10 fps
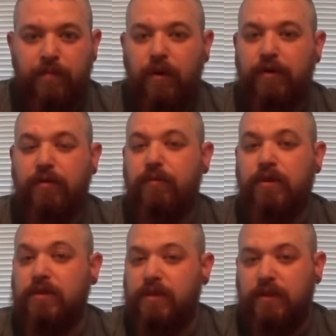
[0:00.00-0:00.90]
while you're in a
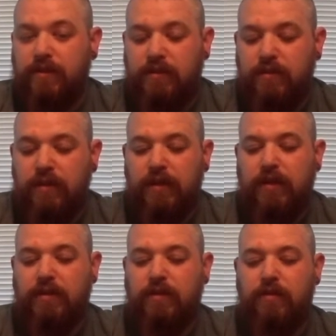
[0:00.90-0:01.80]
rush of things that you need to
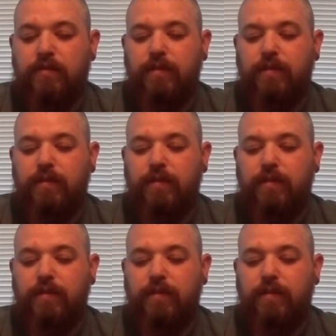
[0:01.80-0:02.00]
get to.